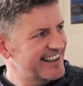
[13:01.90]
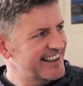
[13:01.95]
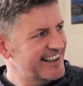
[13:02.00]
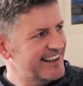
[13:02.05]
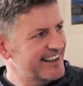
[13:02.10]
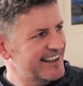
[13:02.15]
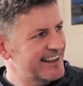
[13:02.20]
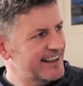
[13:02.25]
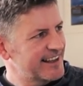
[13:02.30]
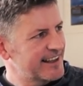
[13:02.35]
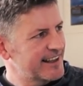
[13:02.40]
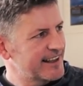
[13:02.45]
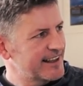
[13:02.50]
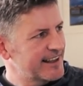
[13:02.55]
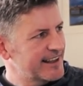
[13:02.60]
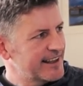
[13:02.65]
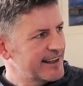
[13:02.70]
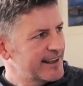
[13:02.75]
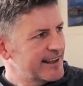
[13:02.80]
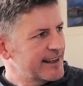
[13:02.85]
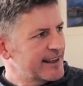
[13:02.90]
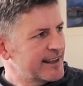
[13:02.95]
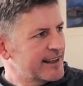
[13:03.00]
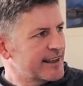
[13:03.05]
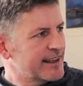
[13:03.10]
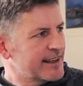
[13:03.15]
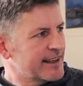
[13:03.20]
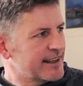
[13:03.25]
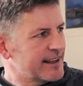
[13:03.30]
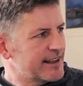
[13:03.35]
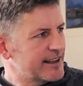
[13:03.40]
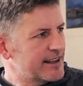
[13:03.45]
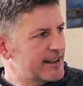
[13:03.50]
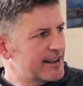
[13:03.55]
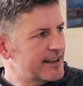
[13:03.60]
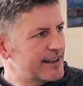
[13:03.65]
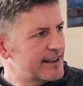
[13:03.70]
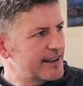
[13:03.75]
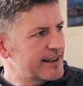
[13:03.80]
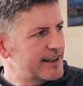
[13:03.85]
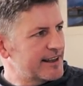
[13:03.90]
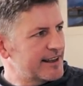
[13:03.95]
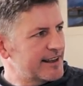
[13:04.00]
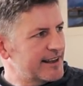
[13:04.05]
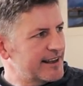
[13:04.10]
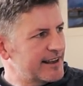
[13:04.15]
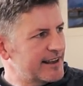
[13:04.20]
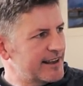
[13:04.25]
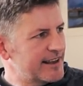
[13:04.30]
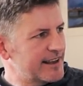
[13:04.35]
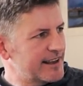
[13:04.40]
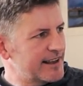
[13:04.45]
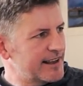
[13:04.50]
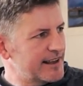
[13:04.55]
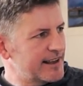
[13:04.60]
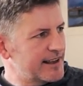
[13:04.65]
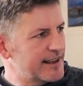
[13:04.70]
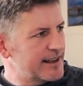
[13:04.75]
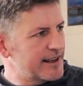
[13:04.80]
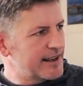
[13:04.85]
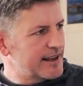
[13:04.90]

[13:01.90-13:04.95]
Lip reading: This person isn't speaking.